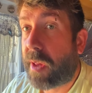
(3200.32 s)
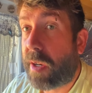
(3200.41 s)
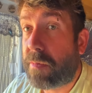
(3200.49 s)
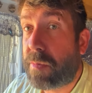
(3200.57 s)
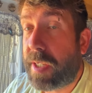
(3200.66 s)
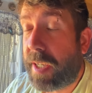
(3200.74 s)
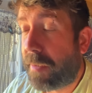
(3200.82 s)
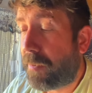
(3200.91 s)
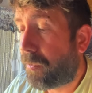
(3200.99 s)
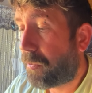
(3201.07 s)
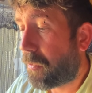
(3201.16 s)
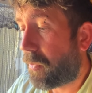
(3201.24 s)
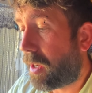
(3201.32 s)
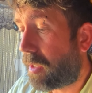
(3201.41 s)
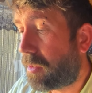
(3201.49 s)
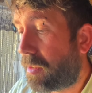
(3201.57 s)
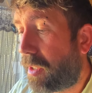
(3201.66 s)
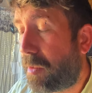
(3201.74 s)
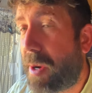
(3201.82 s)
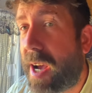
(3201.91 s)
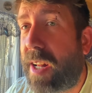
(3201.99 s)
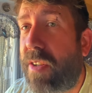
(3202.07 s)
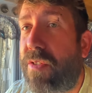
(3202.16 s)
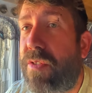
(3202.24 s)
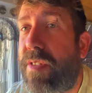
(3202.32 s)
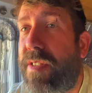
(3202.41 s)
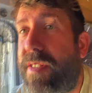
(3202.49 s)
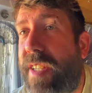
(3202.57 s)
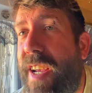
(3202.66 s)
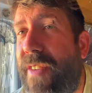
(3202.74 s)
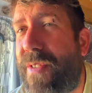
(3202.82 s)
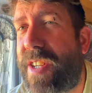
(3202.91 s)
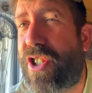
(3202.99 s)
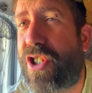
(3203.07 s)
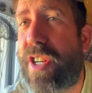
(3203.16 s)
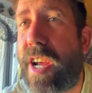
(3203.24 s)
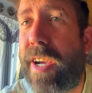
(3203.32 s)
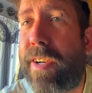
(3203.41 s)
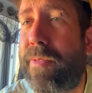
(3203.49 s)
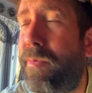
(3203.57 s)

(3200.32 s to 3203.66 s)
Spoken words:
But yeah, not a bad little evening snack.